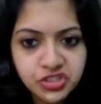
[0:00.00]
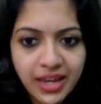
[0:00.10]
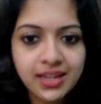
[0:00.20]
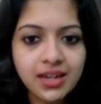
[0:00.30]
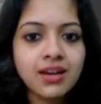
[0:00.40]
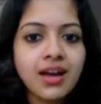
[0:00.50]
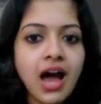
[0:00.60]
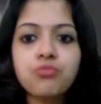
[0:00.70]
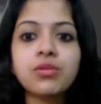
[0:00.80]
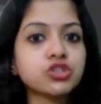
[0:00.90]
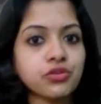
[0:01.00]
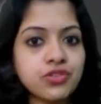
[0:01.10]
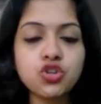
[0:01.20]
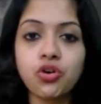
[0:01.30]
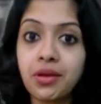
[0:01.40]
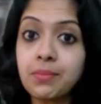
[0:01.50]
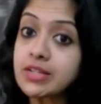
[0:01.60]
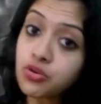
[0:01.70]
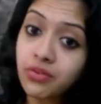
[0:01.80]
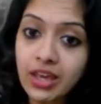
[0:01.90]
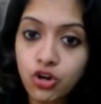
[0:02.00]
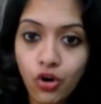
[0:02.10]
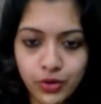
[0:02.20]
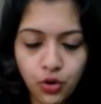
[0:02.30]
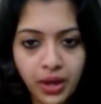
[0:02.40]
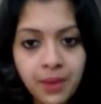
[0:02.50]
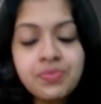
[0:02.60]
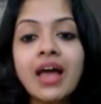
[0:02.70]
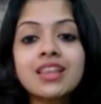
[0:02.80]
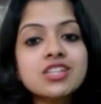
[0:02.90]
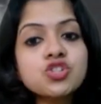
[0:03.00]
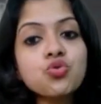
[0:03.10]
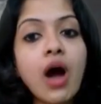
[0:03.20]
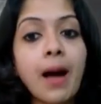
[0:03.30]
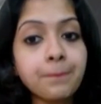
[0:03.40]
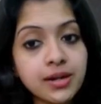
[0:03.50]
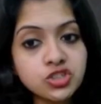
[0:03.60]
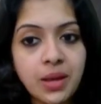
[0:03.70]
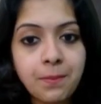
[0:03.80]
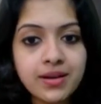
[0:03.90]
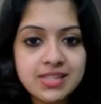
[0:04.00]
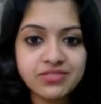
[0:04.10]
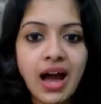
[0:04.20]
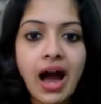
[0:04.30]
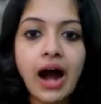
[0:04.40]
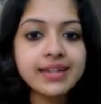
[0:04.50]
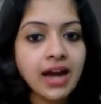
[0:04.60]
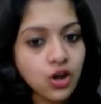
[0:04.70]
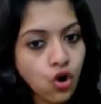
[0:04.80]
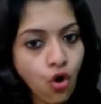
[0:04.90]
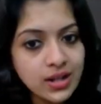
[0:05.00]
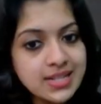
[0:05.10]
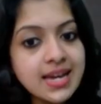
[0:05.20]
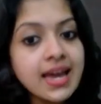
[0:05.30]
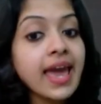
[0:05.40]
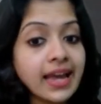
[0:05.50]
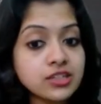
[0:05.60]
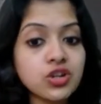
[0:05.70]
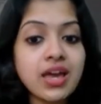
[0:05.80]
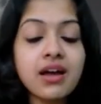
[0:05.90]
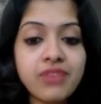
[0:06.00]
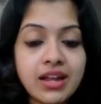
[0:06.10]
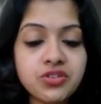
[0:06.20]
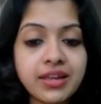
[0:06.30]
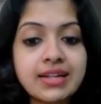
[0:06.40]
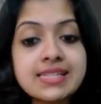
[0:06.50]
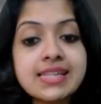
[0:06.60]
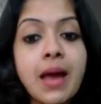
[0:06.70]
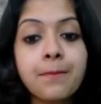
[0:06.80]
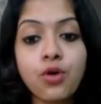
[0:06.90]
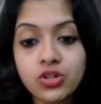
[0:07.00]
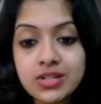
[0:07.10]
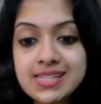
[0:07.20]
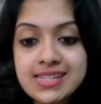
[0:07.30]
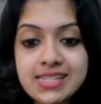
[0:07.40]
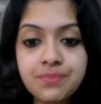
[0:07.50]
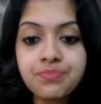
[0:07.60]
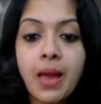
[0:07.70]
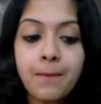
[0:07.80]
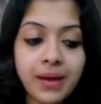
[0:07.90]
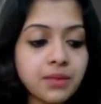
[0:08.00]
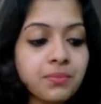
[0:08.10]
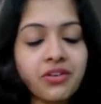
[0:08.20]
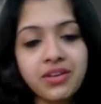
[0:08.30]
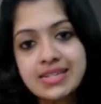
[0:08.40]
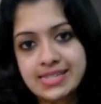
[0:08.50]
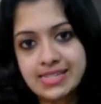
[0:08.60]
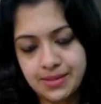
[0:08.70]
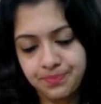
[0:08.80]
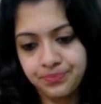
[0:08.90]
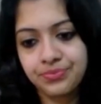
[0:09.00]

check how much of it you are able to recall, okay? The two upper chambers of the heart are called atria, ventricles, portal system, pulmonary system,